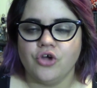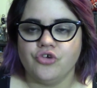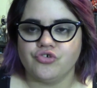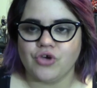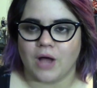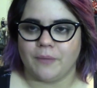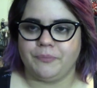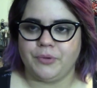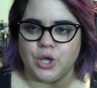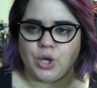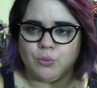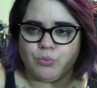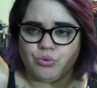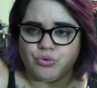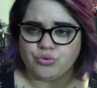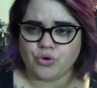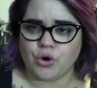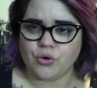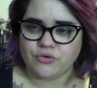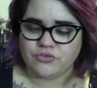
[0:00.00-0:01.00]
dropping
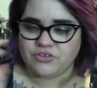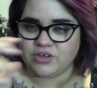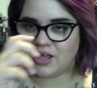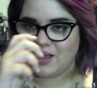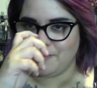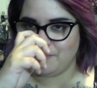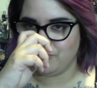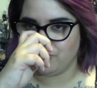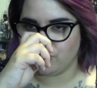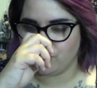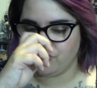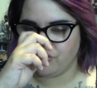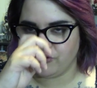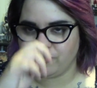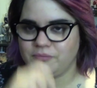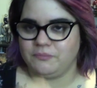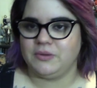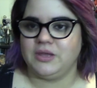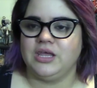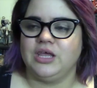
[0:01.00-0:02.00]
pro tips or
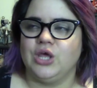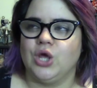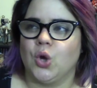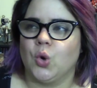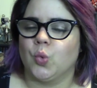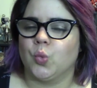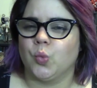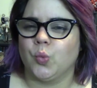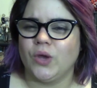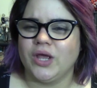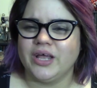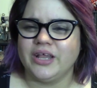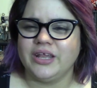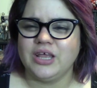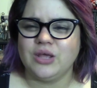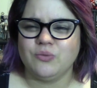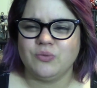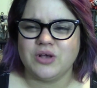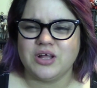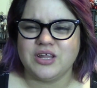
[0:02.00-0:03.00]
just being
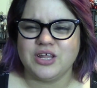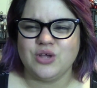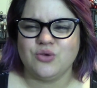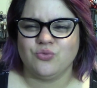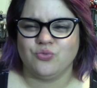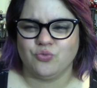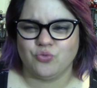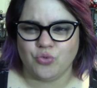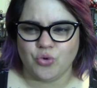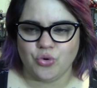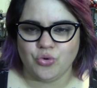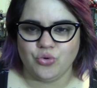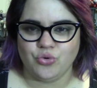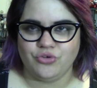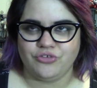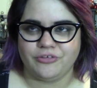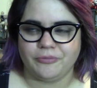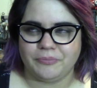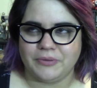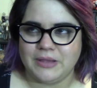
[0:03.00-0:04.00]
really, really
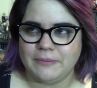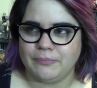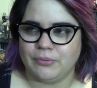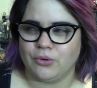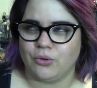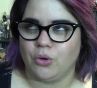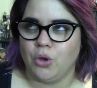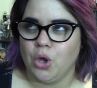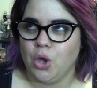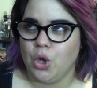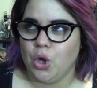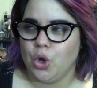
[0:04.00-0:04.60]
rude to people